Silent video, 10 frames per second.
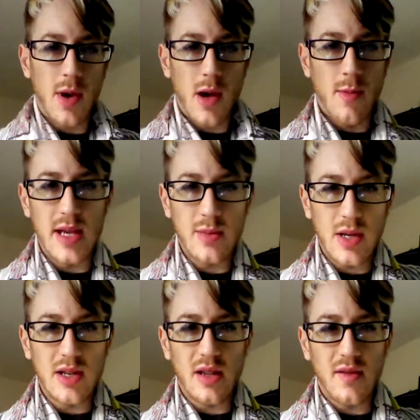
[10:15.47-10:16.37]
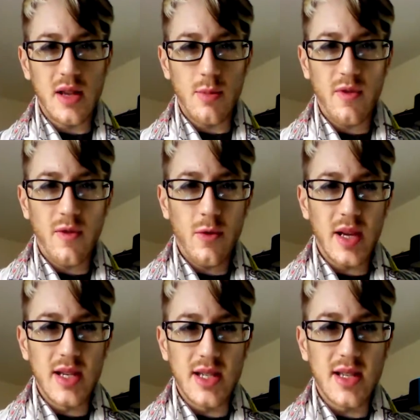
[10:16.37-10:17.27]
amaze one, as I said before,
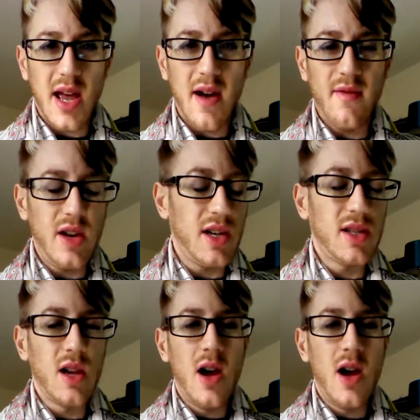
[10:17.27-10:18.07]
because it's canvas,